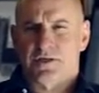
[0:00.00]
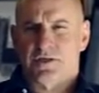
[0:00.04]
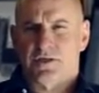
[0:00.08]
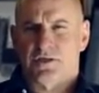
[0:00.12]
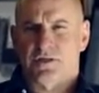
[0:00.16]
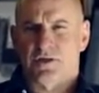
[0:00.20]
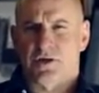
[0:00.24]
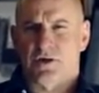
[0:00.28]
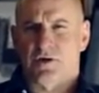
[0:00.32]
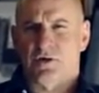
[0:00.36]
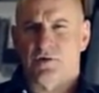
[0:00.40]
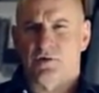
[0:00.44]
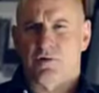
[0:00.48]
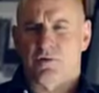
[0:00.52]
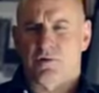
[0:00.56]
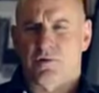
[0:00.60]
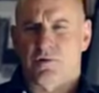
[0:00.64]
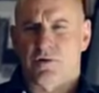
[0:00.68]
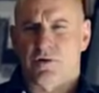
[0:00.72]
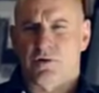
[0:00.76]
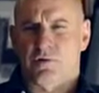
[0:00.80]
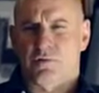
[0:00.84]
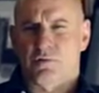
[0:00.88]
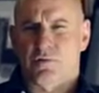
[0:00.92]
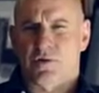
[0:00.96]
So
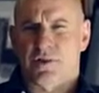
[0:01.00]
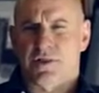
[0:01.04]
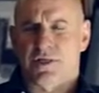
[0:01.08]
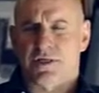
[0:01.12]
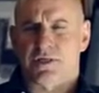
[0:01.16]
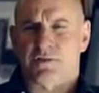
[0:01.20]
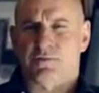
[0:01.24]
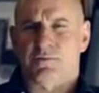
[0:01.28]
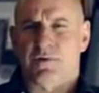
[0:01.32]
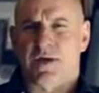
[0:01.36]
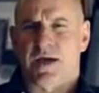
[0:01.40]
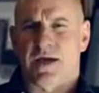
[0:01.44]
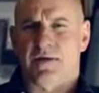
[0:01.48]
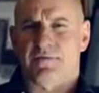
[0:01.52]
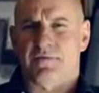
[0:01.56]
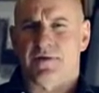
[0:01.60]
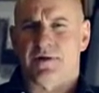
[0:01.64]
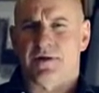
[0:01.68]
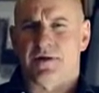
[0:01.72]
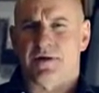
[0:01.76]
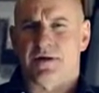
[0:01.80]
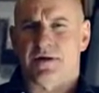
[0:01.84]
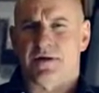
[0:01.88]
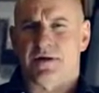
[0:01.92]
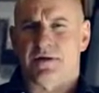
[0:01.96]
with this we have
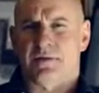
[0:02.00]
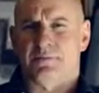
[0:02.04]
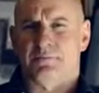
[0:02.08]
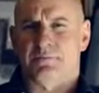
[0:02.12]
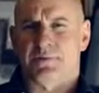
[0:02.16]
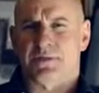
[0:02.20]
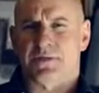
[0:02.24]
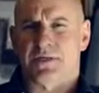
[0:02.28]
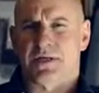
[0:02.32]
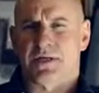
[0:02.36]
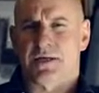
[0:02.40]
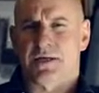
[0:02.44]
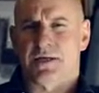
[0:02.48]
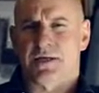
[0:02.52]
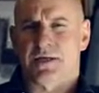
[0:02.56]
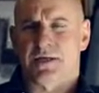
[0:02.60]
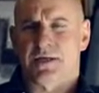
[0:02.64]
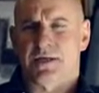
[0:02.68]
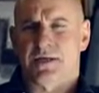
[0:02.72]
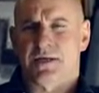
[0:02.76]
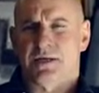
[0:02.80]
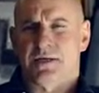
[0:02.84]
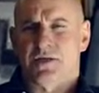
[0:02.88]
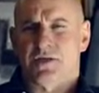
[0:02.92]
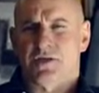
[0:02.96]
a
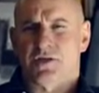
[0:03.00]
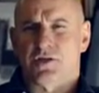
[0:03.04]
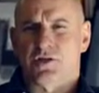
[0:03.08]
particularly